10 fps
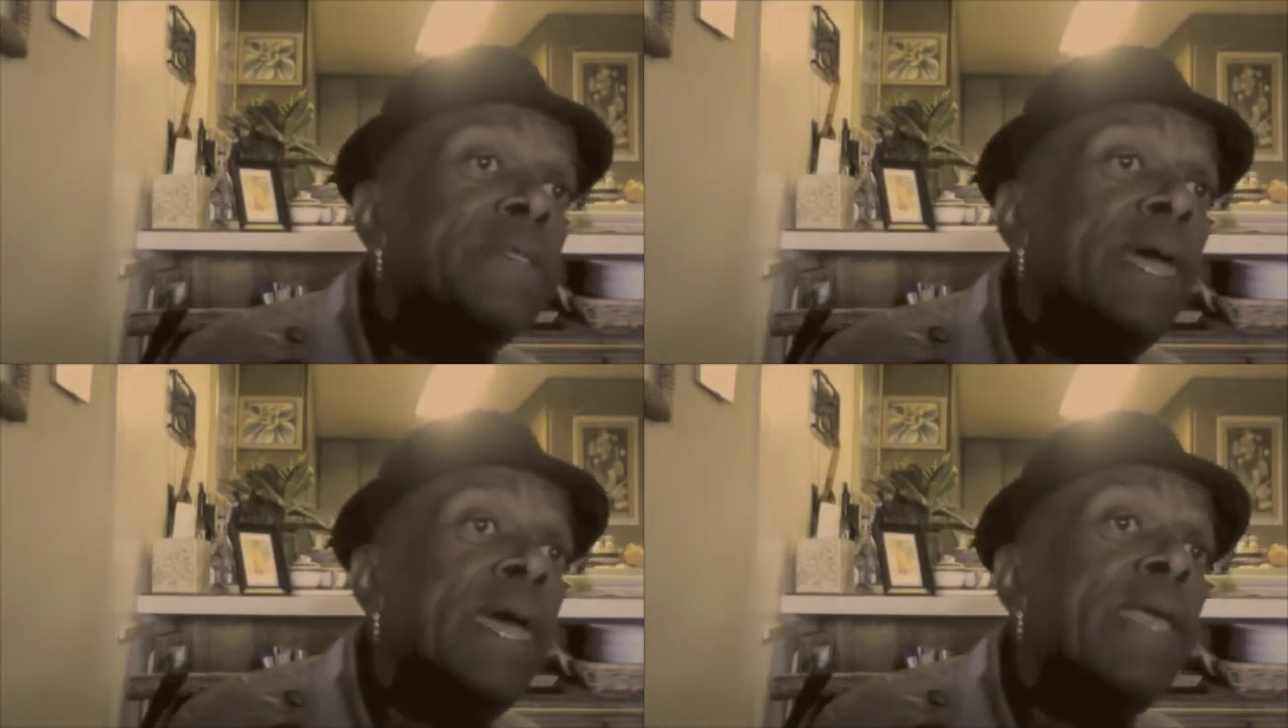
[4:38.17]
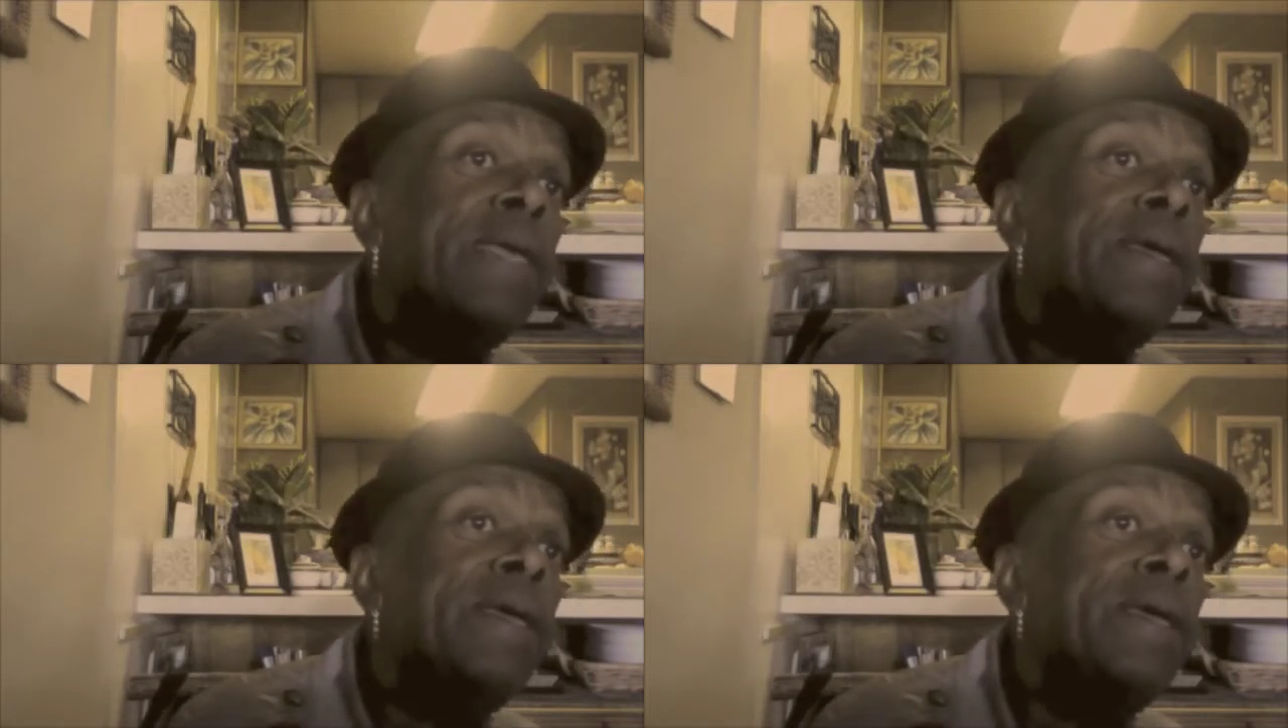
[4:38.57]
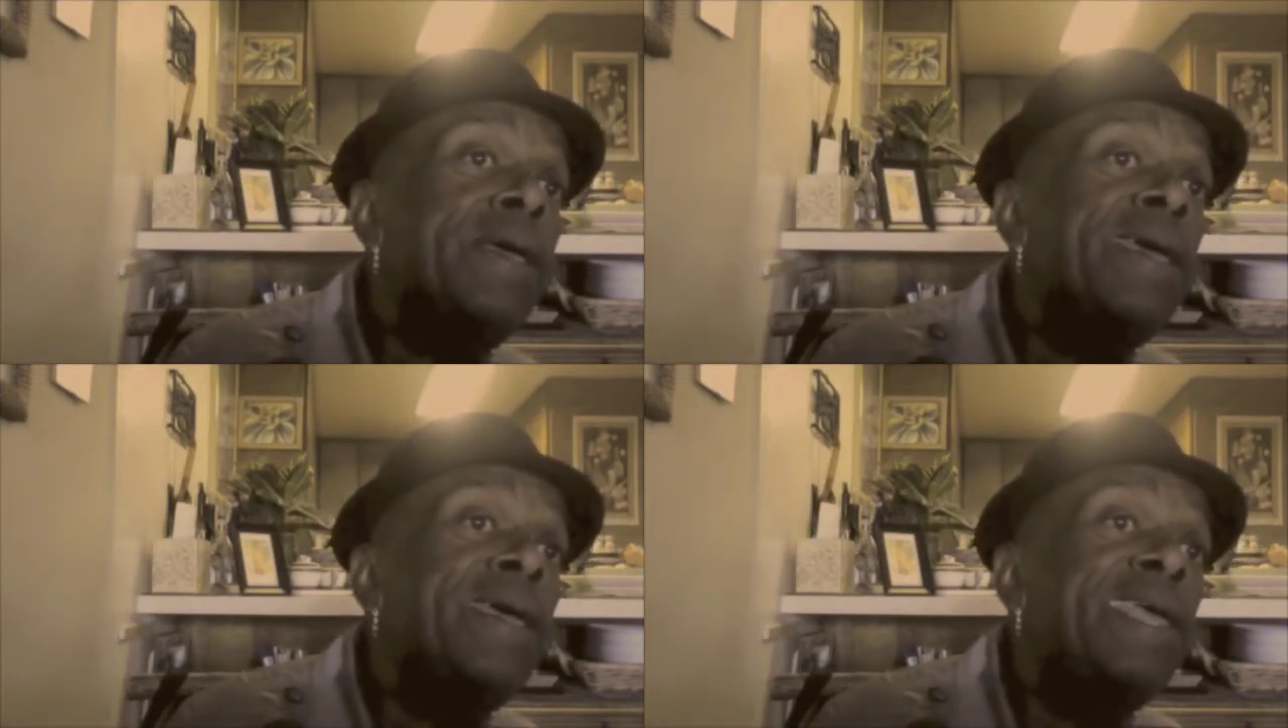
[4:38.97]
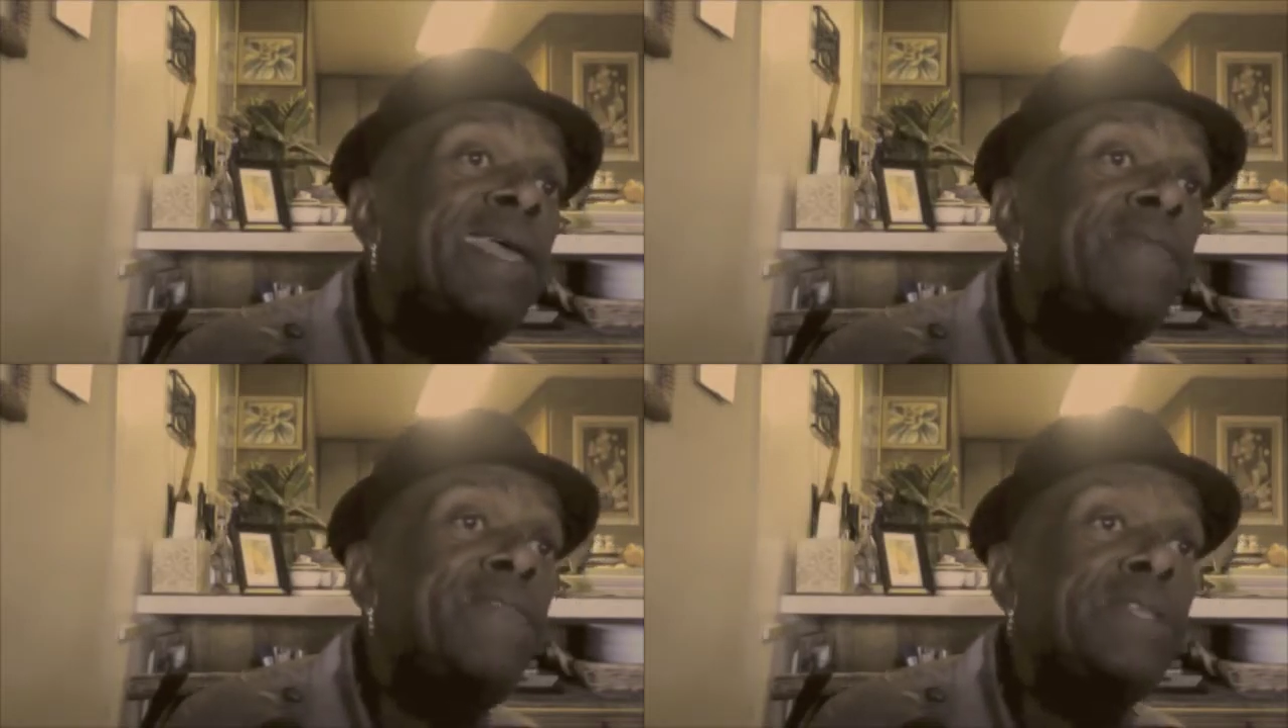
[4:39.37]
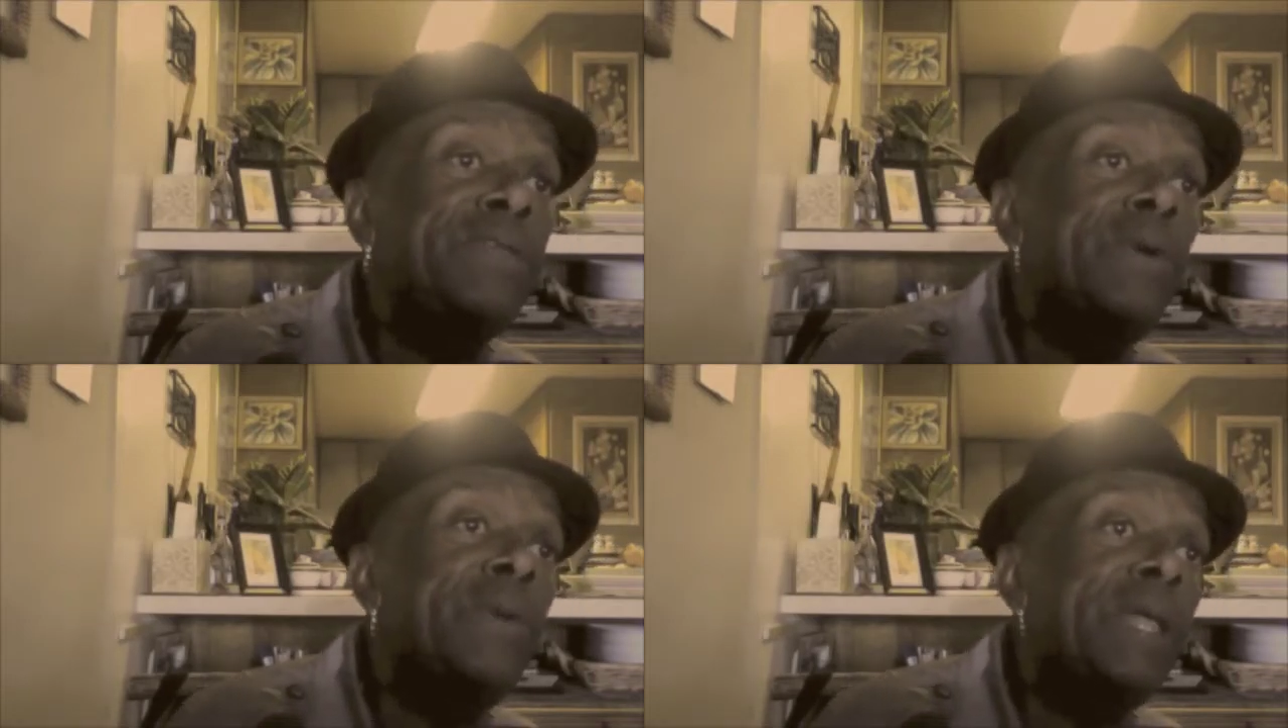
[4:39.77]
like it fit
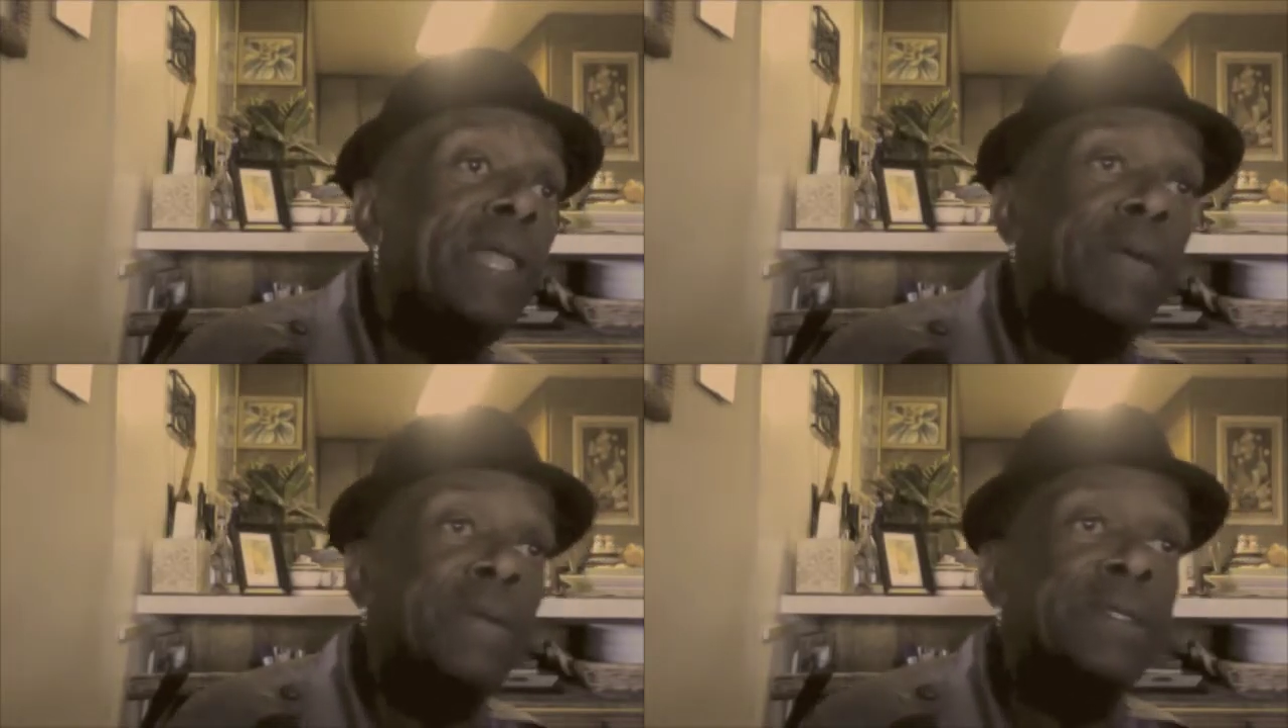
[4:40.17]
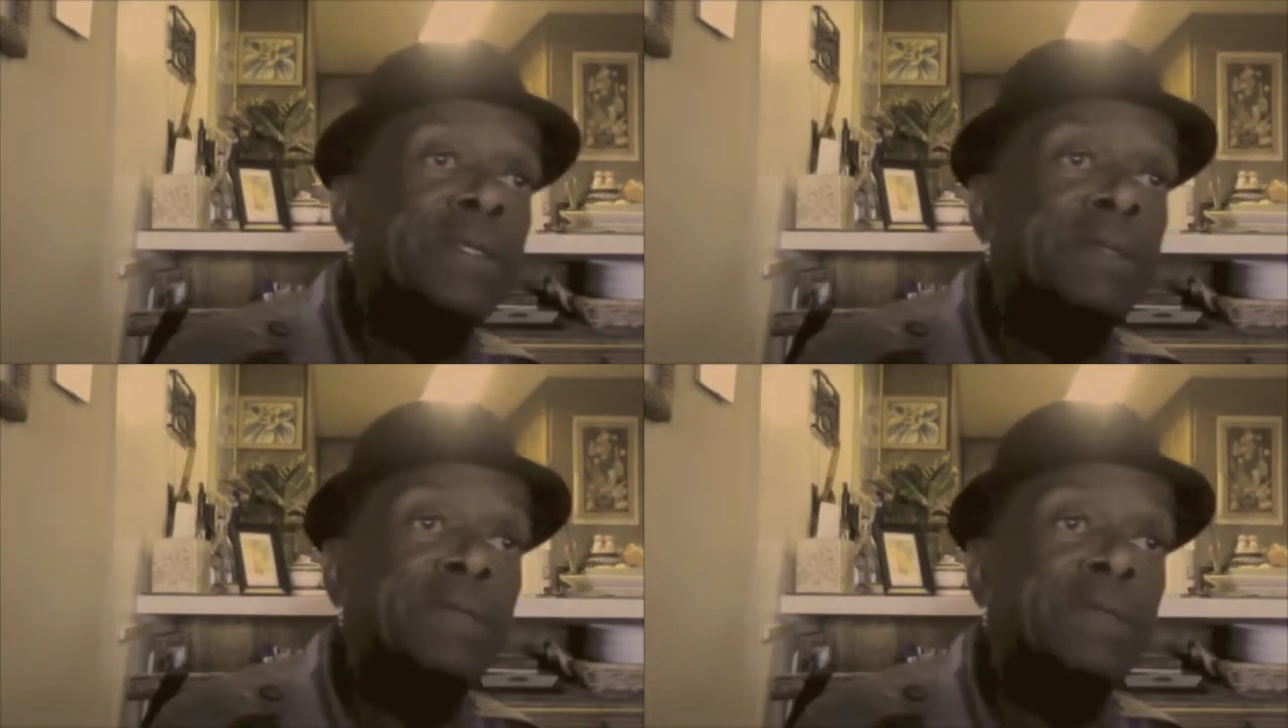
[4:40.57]
so well. I was